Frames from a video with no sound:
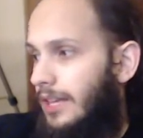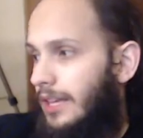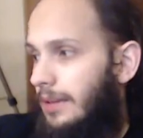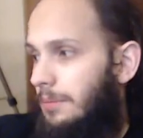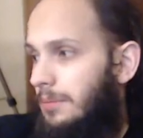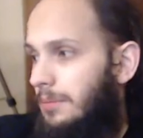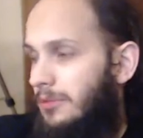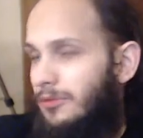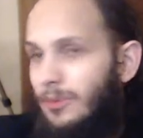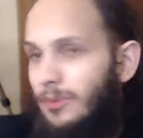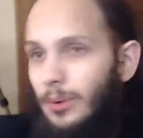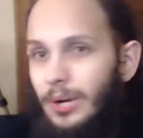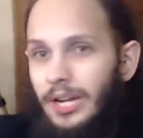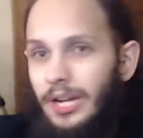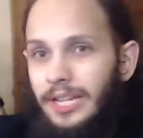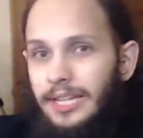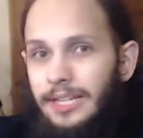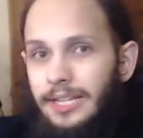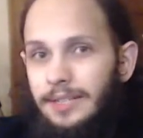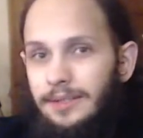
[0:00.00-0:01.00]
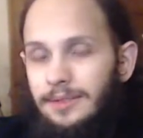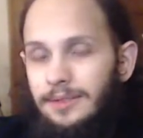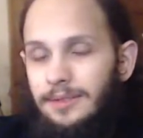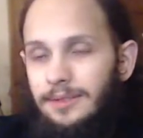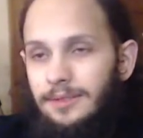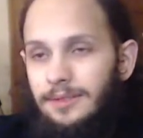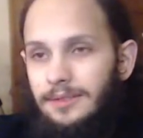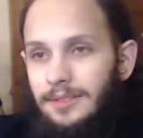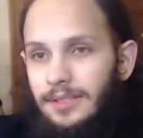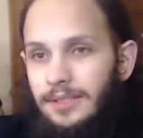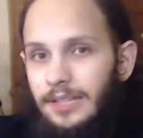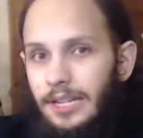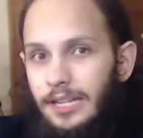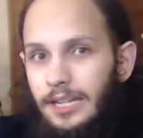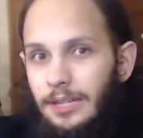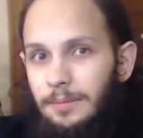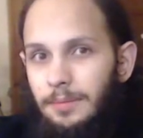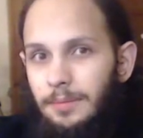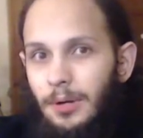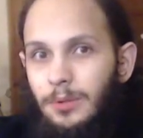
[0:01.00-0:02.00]
before I can
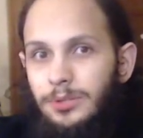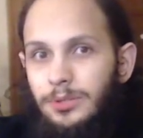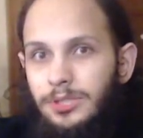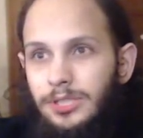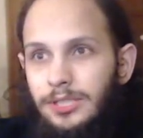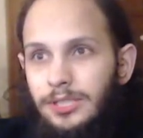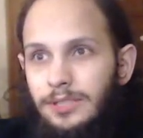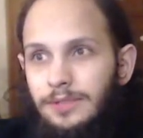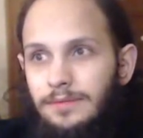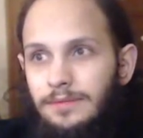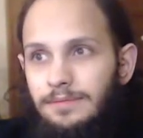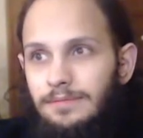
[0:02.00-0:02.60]
post it.